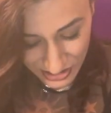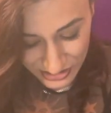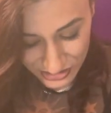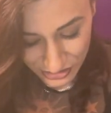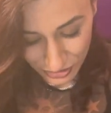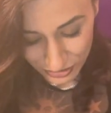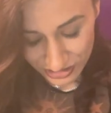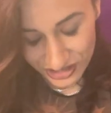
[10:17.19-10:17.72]

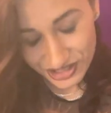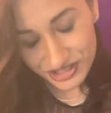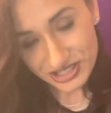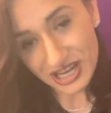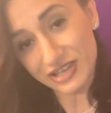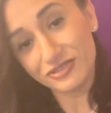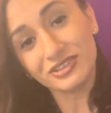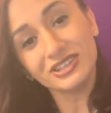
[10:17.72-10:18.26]
So
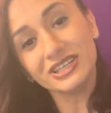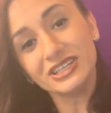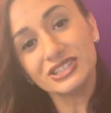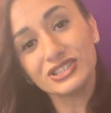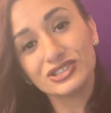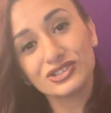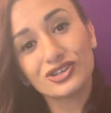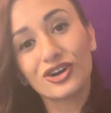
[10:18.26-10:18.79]
generally,
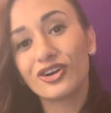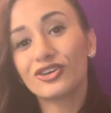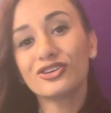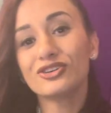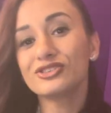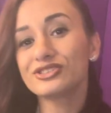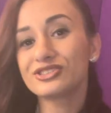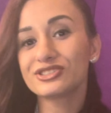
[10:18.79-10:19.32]

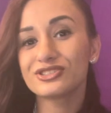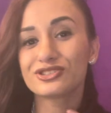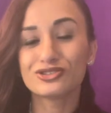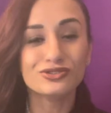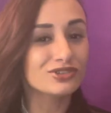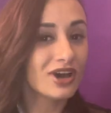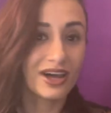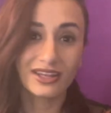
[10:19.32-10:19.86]
turtles
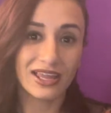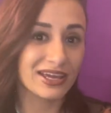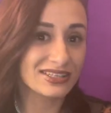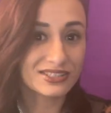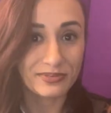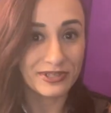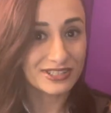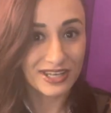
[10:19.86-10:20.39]
do not like
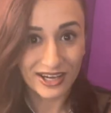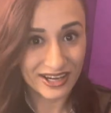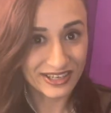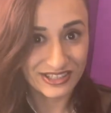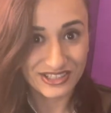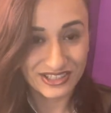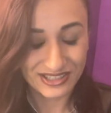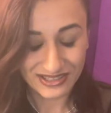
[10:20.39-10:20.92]
to be
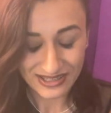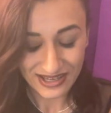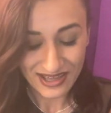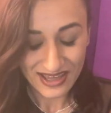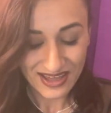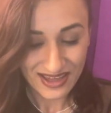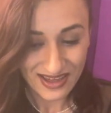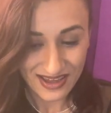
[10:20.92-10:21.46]
touched.
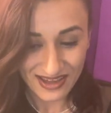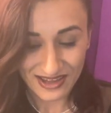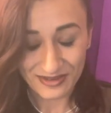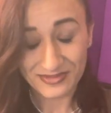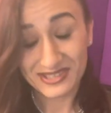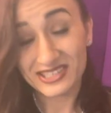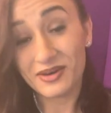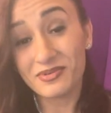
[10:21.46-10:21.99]

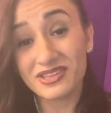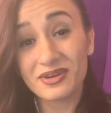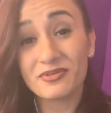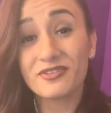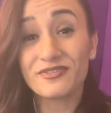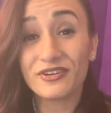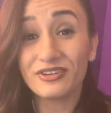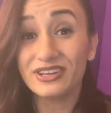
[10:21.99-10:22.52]
Some of them
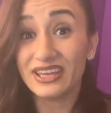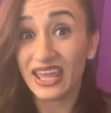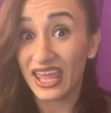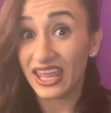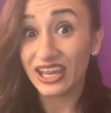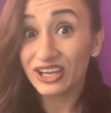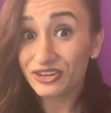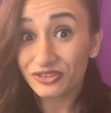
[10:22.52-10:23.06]
are very
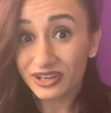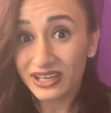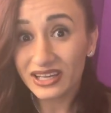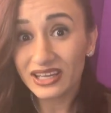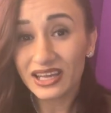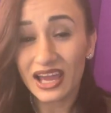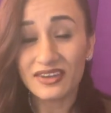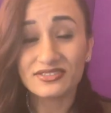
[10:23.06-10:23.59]

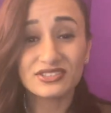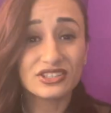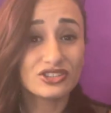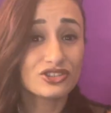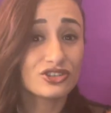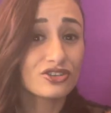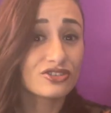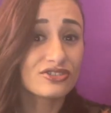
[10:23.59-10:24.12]
angry. I've seen
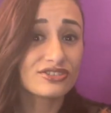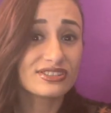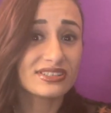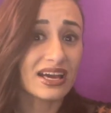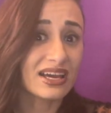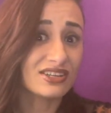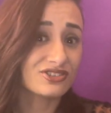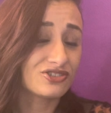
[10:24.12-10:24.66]
turtles
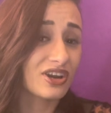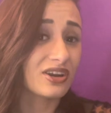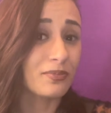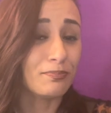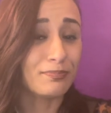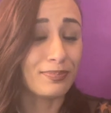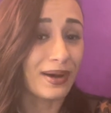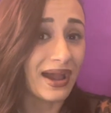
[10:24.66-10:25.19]
that try to
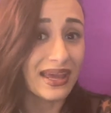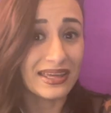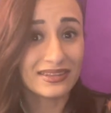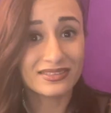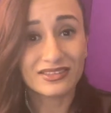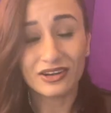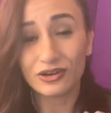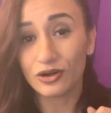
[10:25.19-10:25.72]
bite
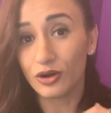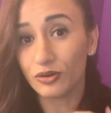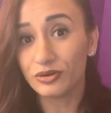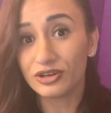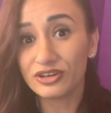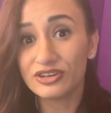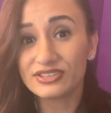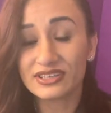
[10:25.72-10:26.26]
their
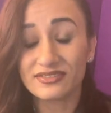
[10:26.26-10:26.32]
owners.